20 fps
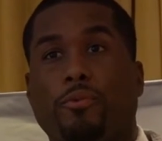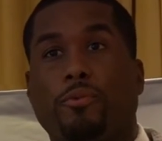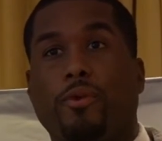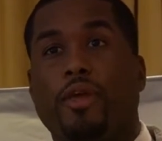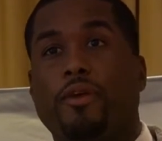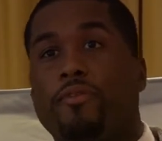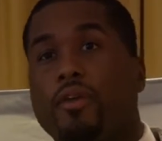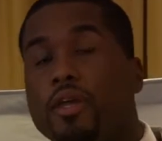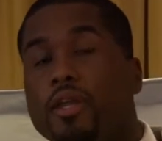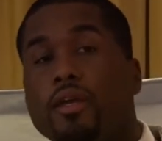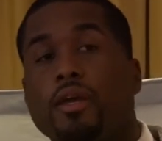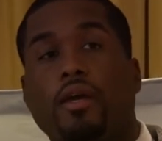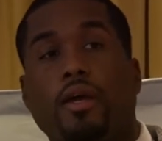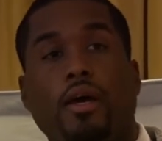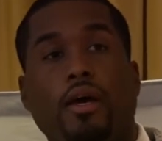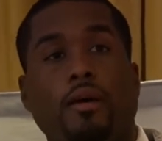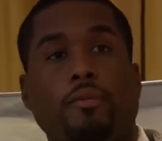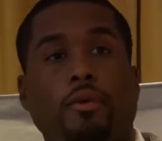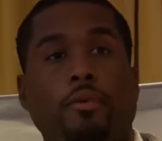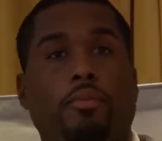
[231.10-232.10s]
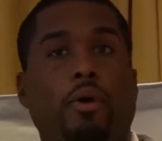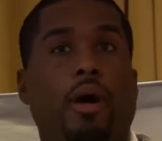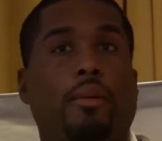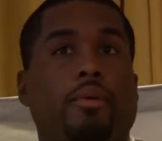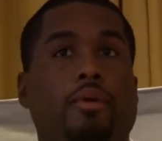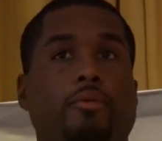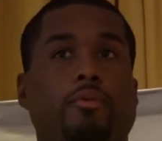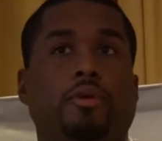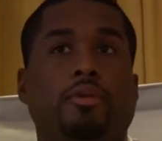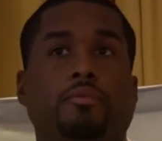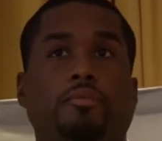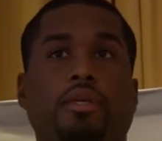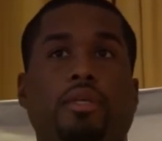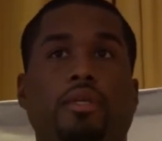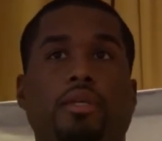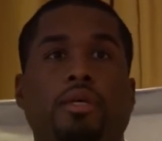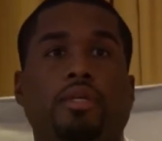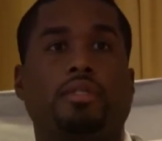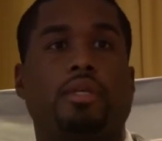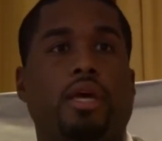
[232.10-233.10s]
if he didn't come, we probably wouldn't be
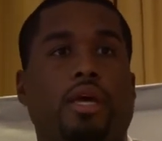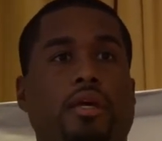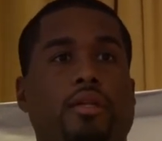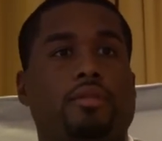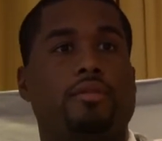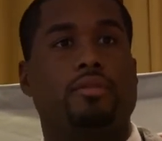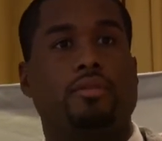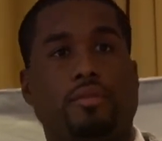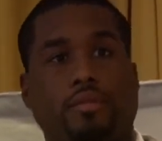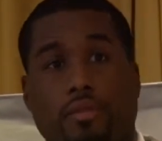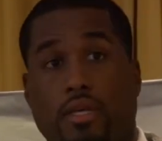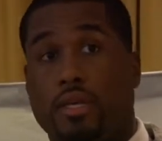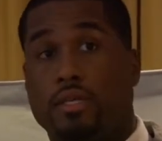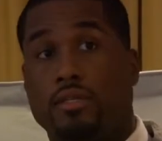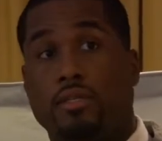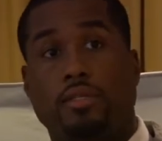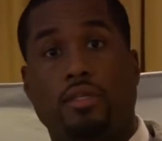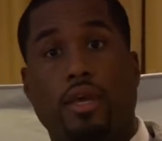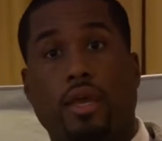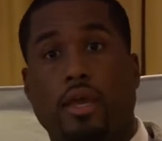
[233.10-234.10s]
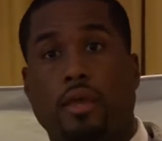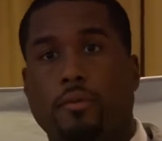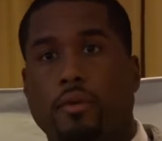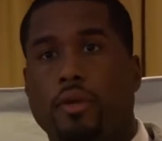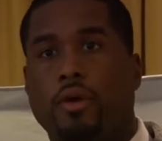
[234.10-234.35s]
looked at as the same.